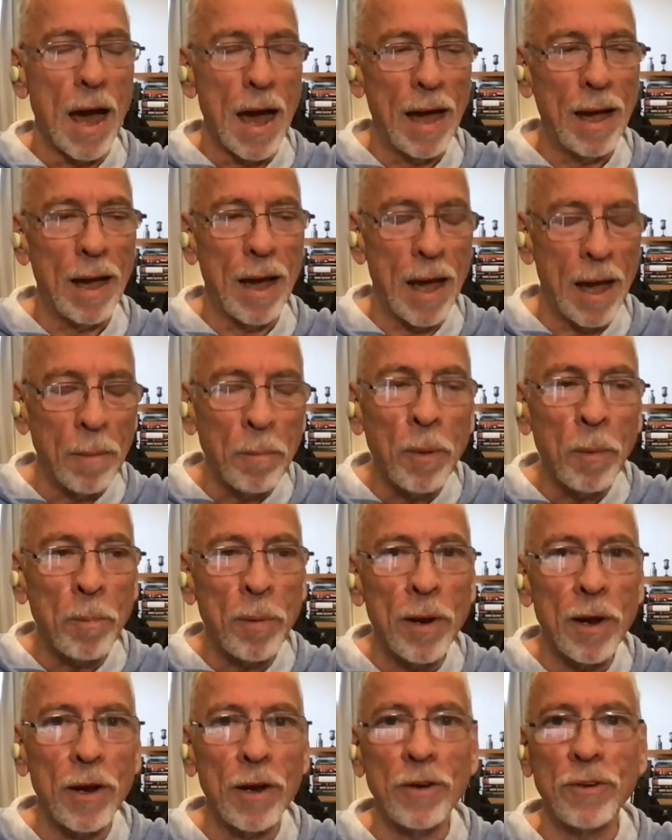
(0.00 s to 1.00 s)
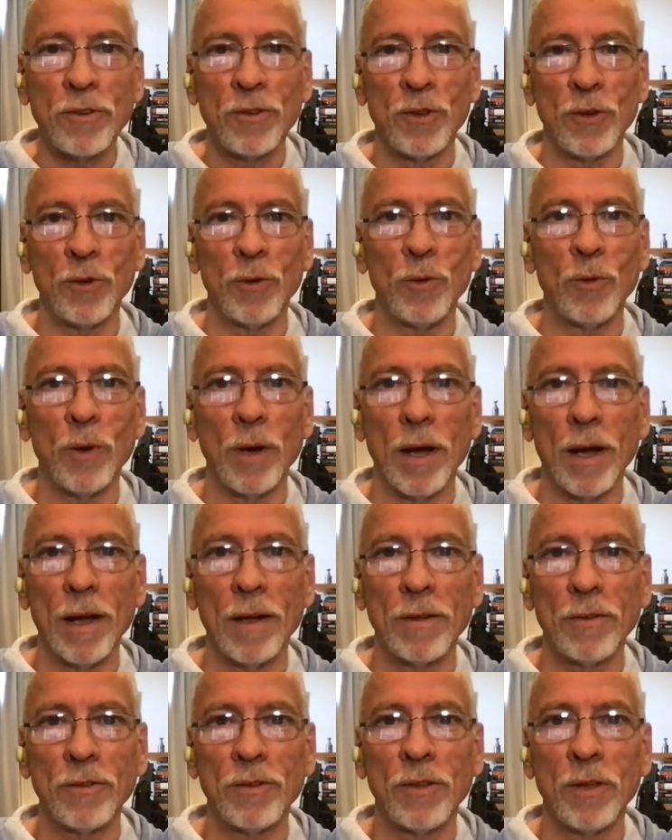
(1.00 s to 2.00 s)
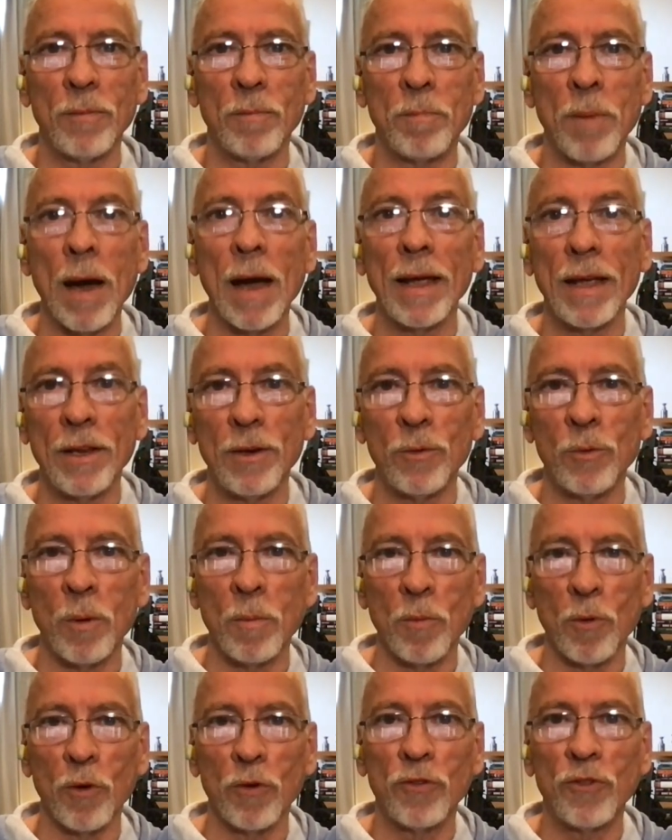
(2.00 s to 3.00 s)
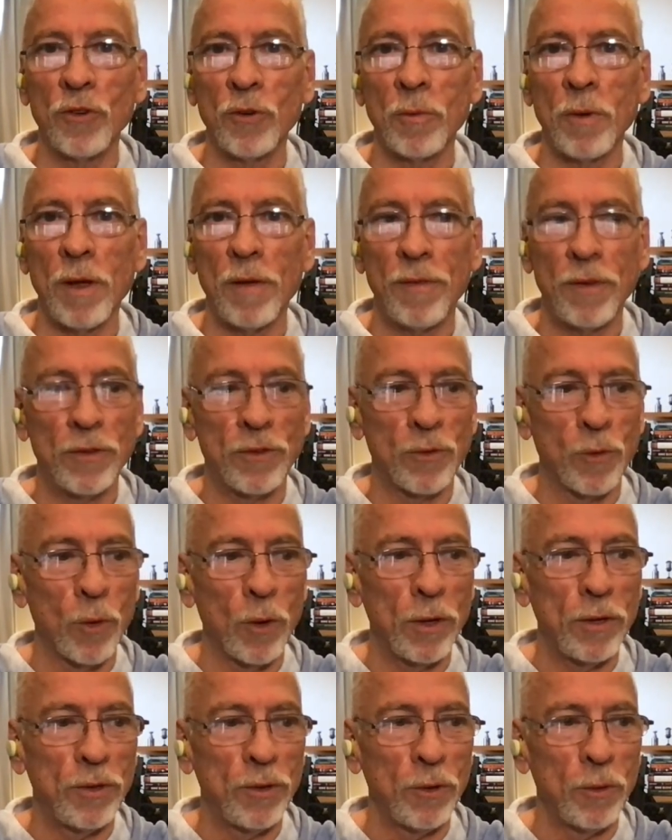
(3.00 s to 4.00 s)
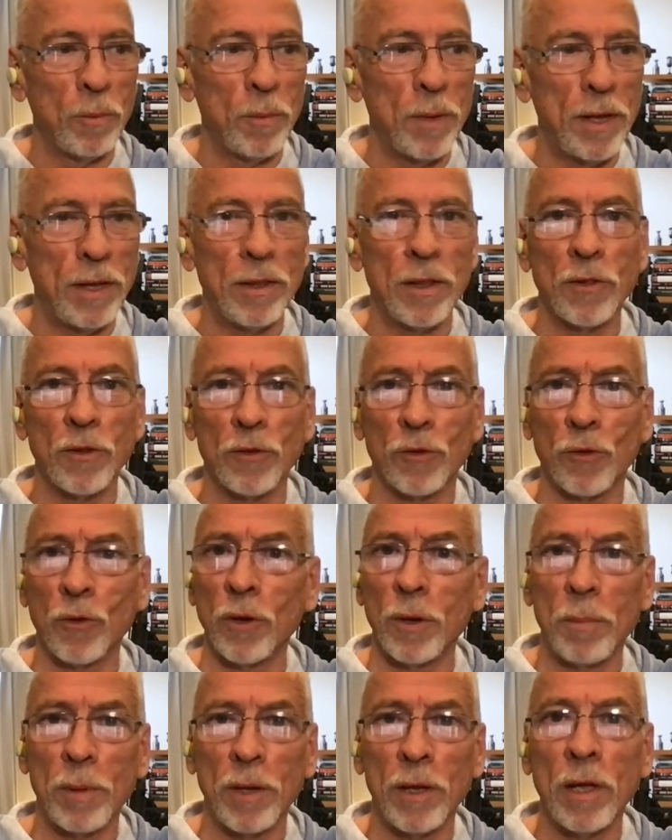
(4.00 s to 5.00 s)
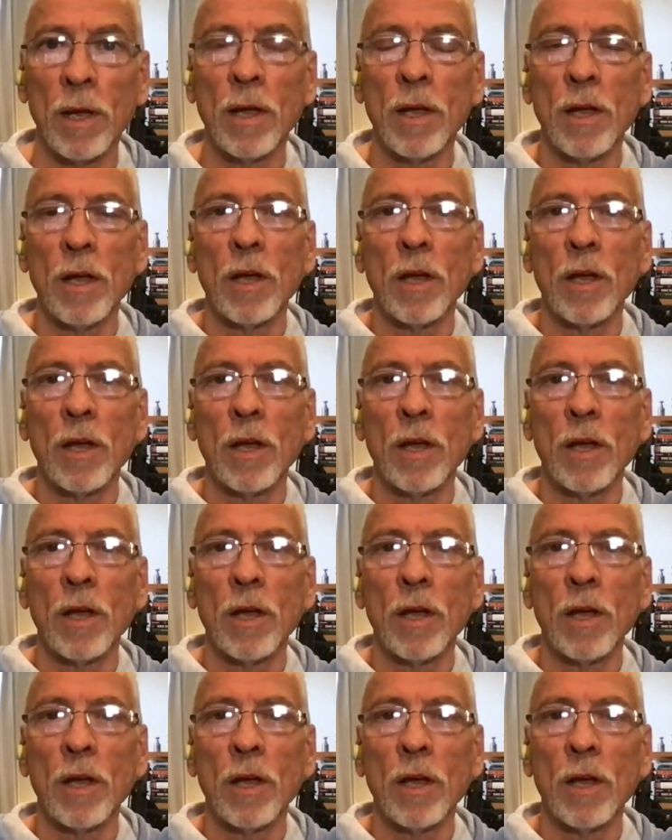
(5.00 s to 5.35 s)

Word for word: I, I'm prepared to uh, to buy into a merger if it's going to mean that there's going to be